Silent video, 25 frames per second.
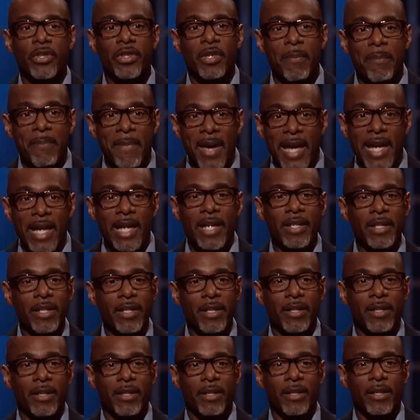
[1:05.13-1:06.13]
the man
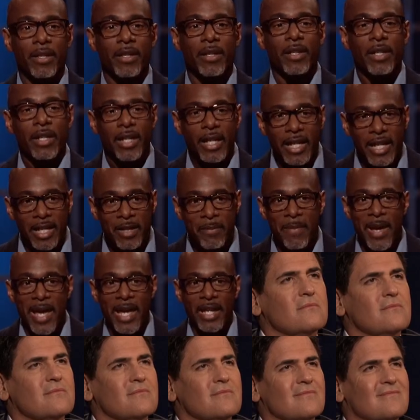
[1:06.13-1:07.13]
in
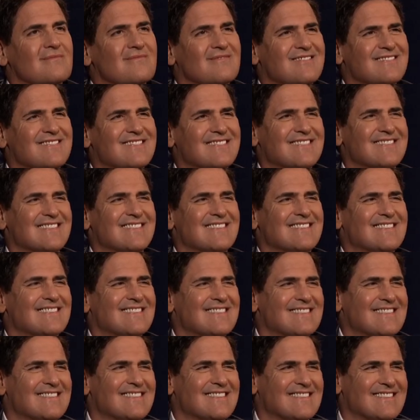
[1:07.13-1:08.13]
manicure.
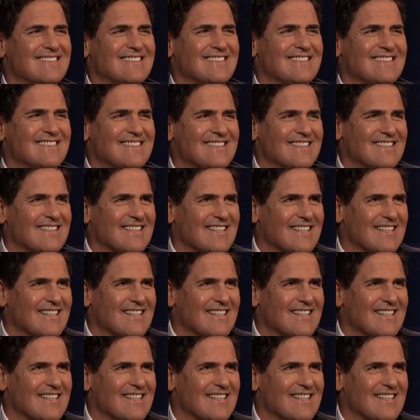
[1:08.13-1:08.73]
Robert,